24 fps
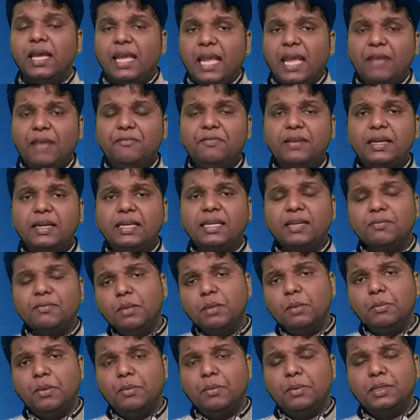Every time
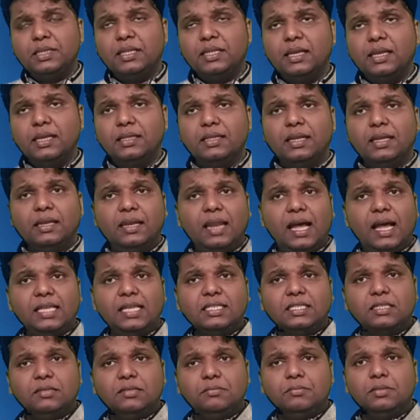we may be thinking that
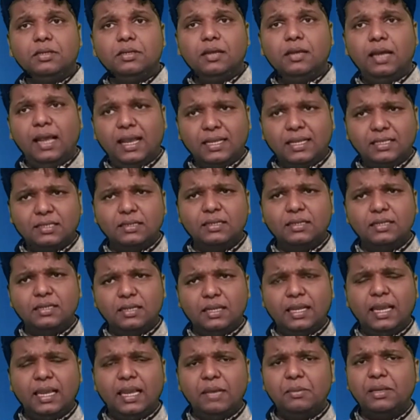last number as
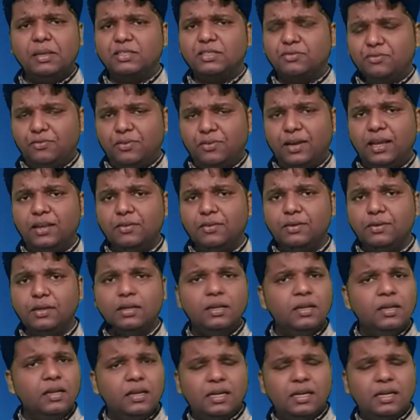it came as 5,